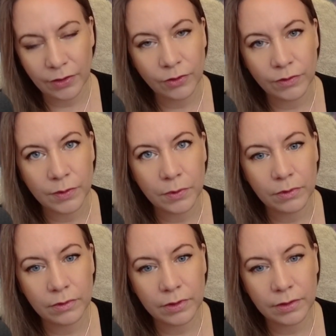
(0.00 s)
John's
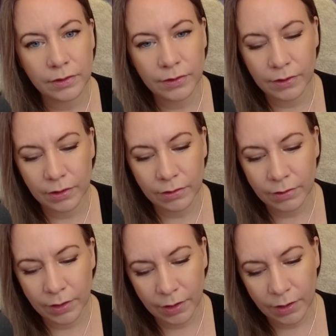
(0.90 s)
Wort, so
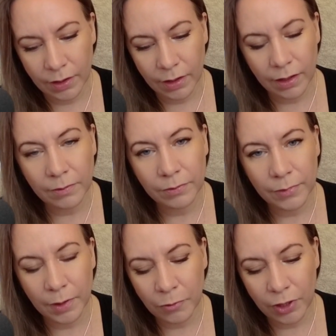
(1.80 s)

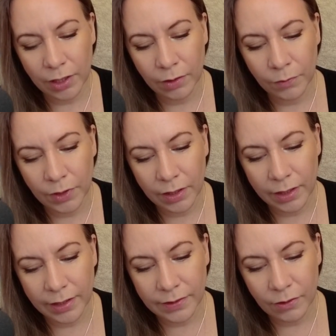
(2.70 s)
I'm pretty confident that
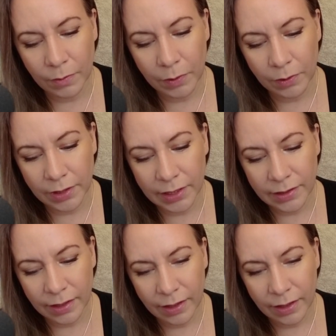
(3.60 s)
that's got to be what these